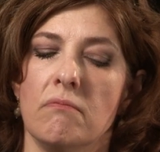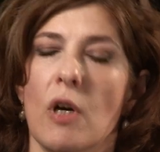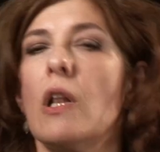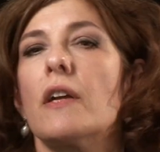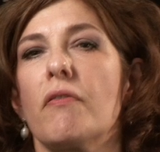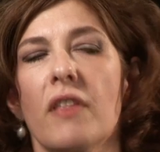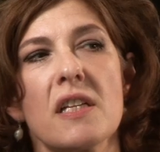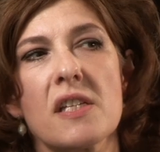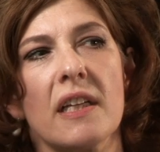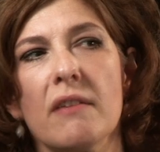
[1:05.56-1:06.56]
a lot of
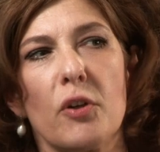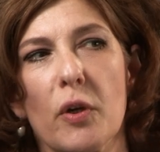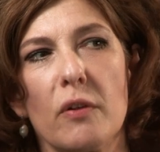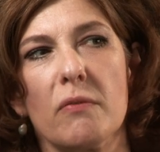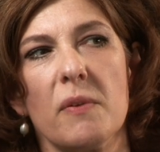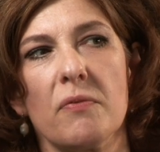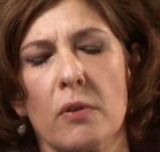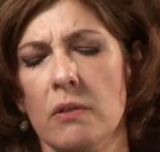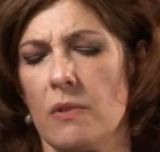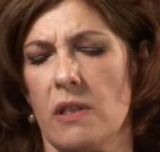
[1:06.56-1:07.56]
things I never heard of before.
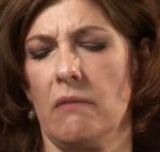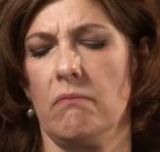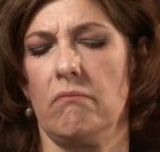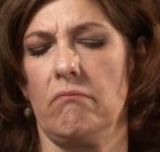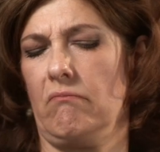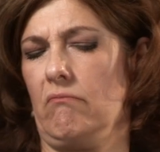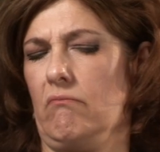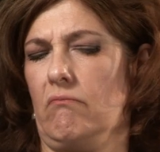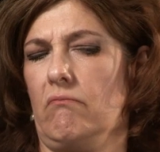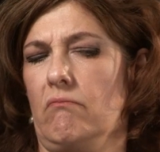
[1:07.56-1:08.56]
And I was like,
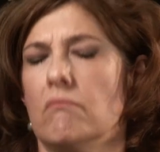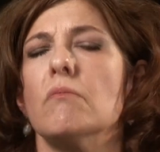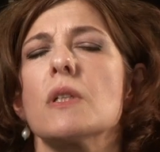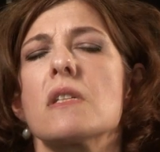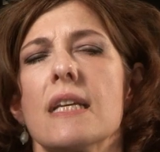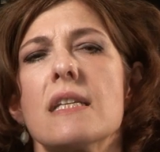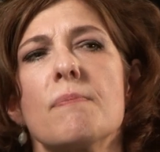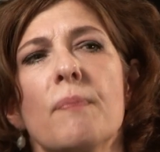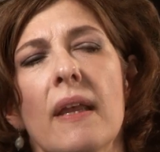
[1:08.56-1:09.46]
what's this?